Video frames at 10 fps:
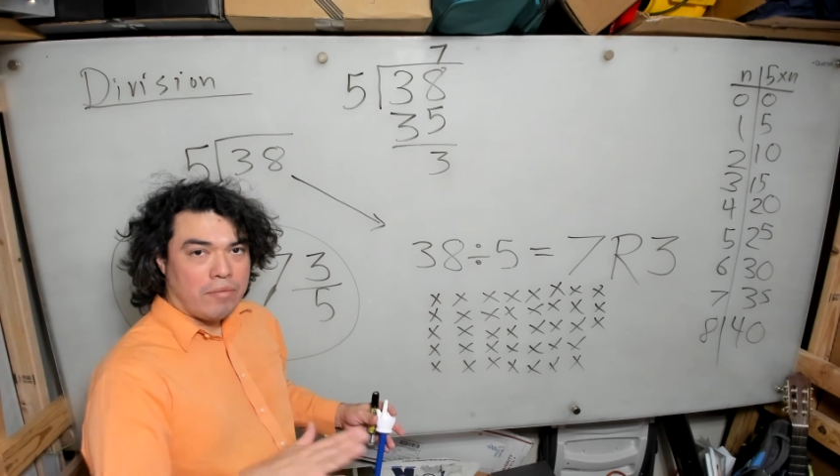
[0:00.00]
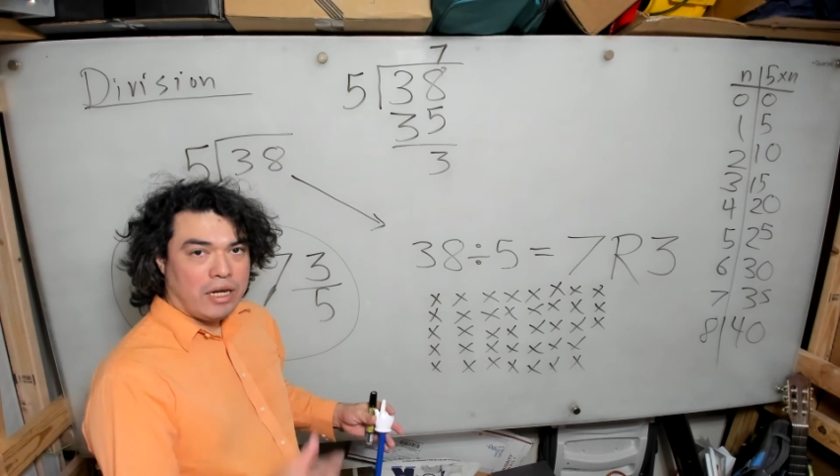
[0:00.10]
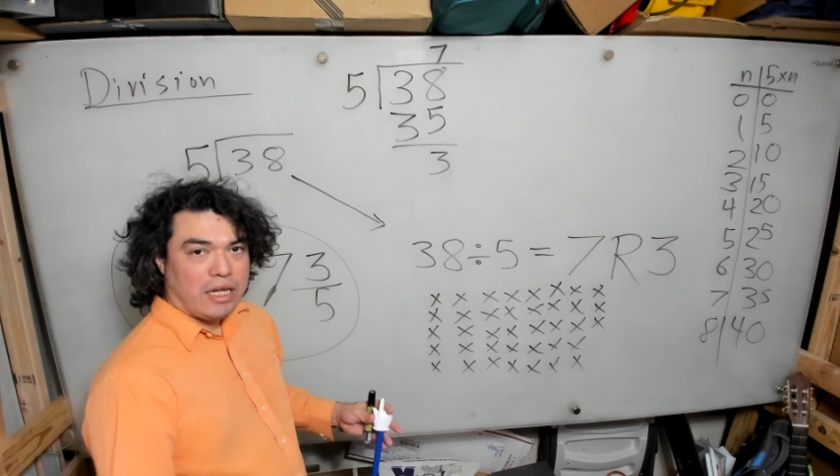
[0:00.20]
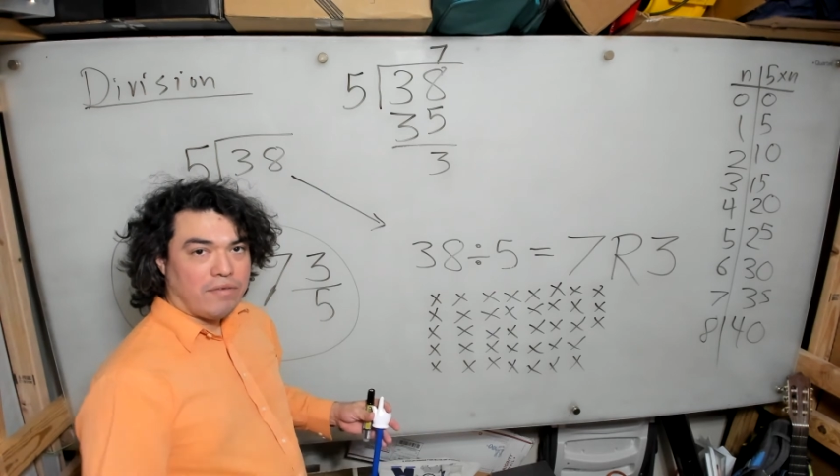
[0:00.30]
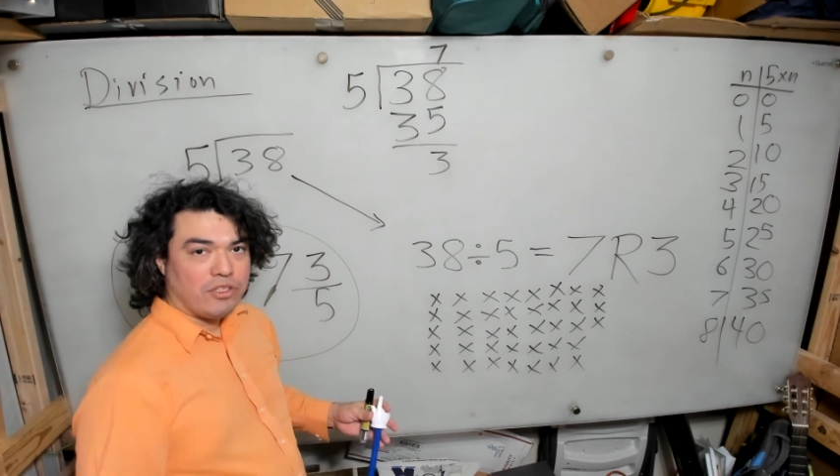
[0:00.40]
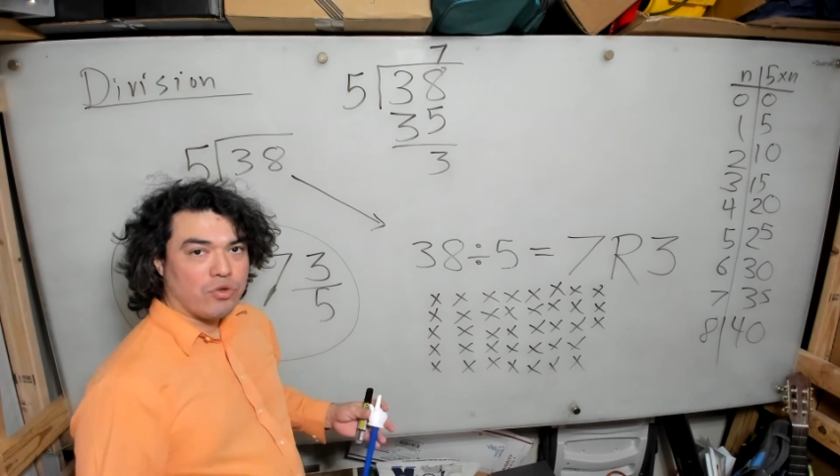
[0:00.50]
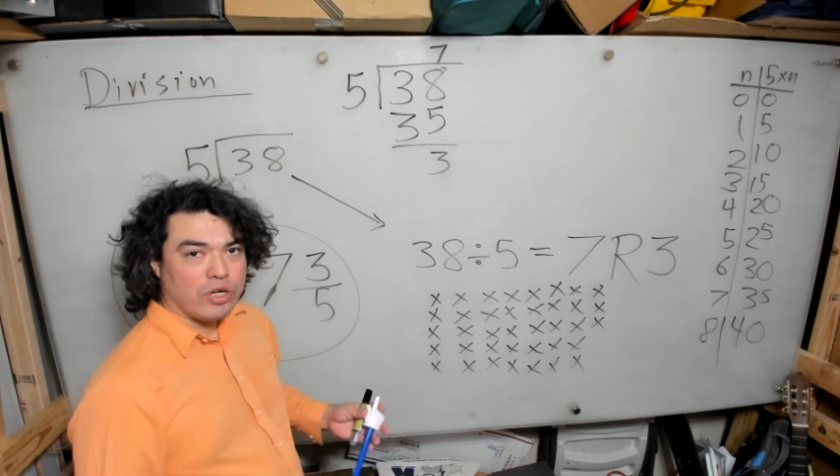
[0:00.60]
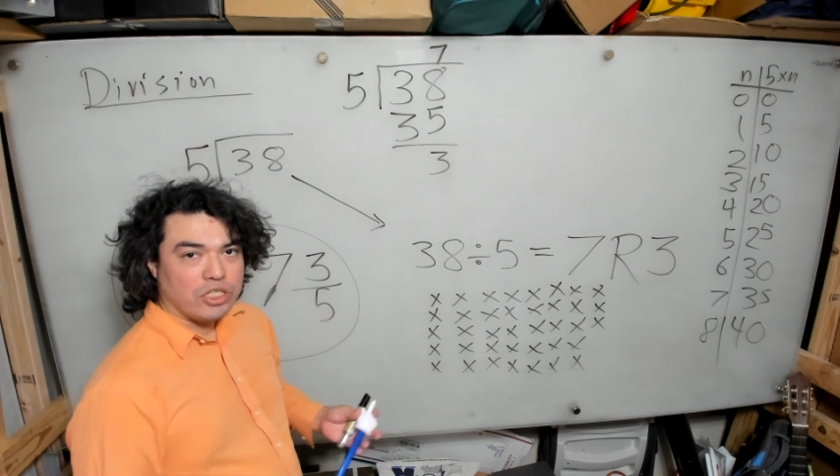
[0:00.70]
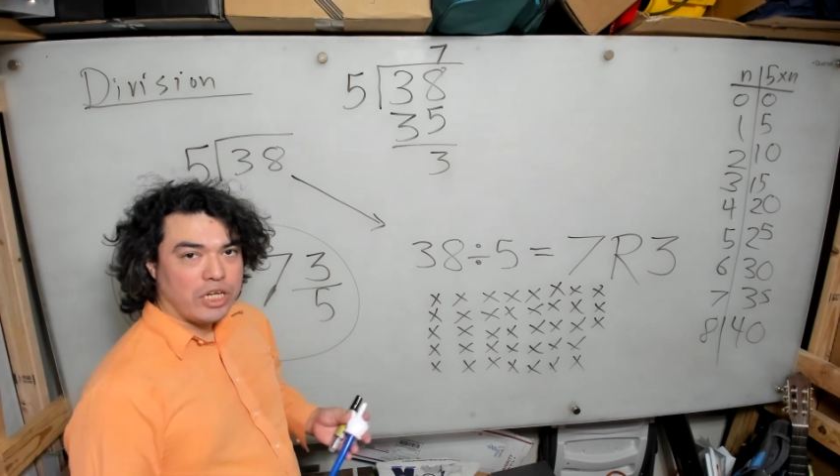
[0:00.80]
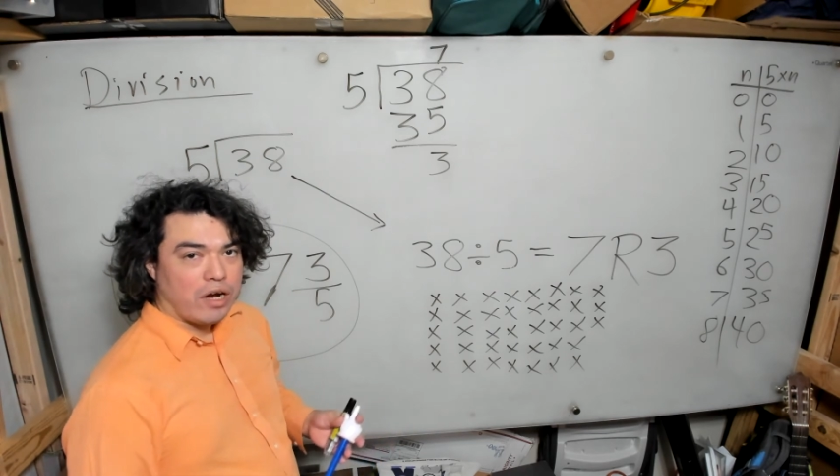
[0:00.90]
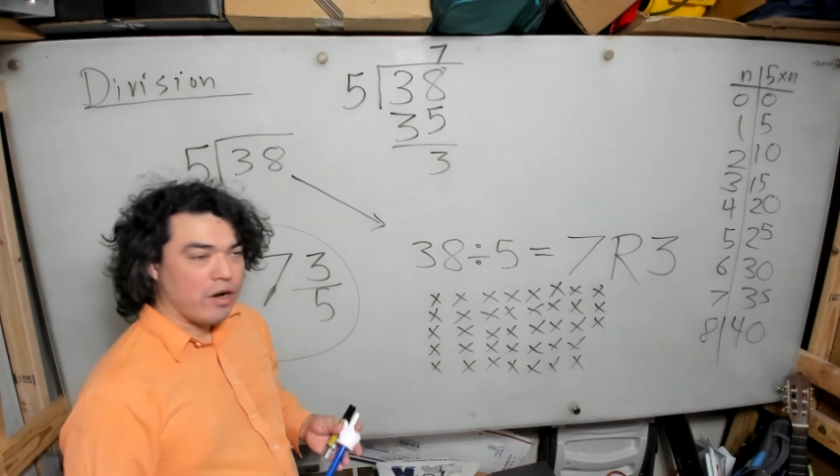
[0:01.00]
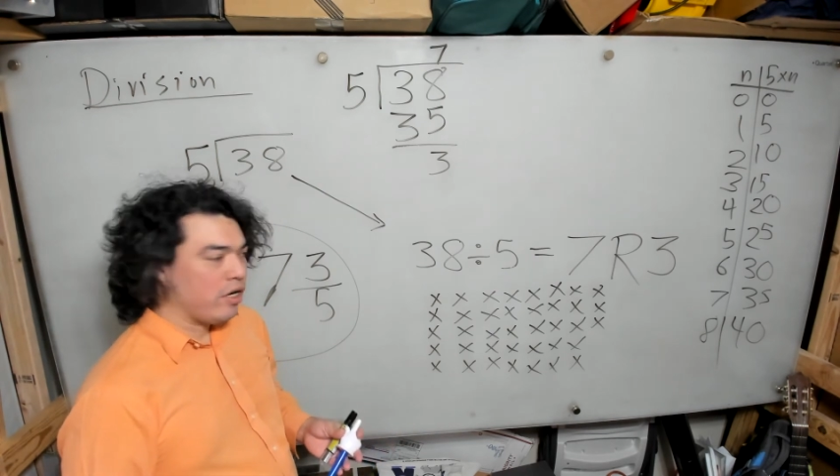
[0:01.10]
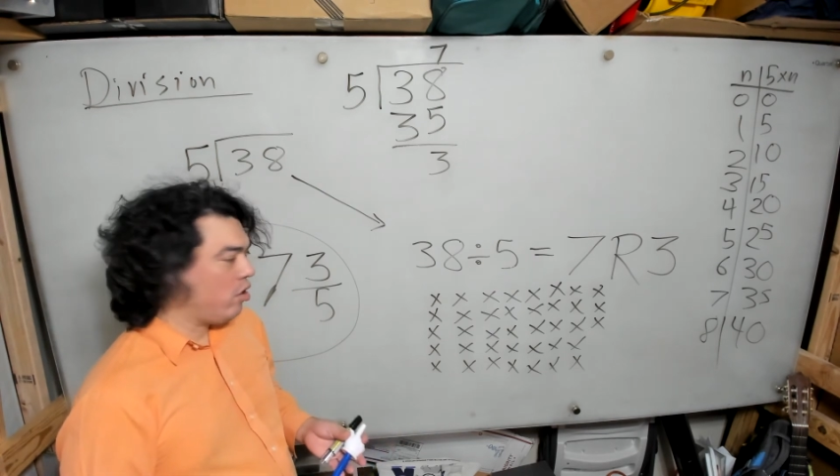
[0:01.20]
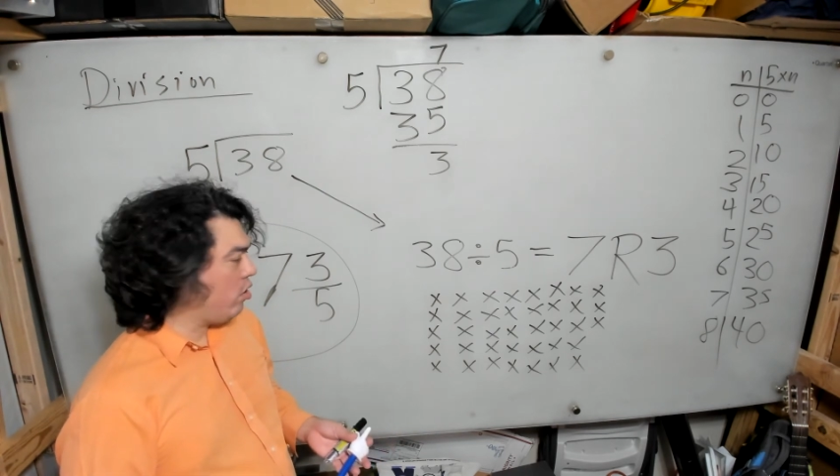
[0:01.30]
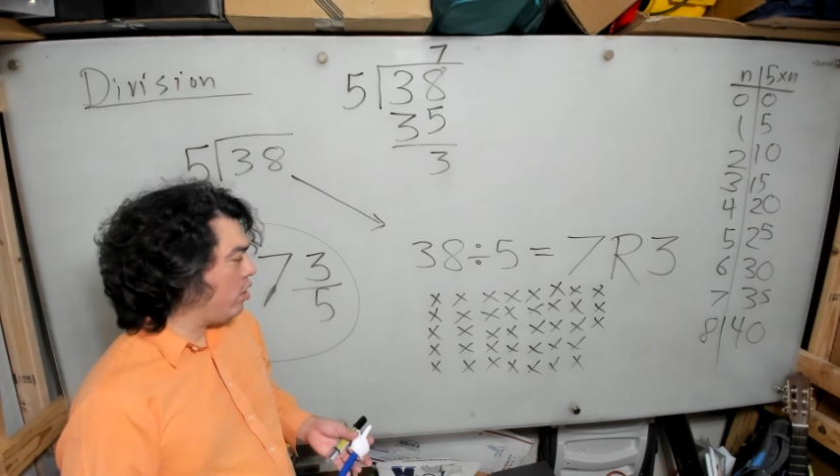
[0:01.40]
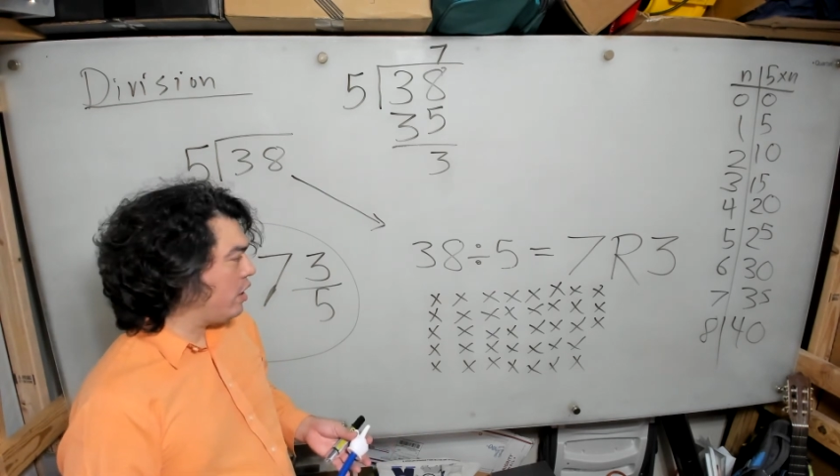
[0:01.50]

my David's orange carrier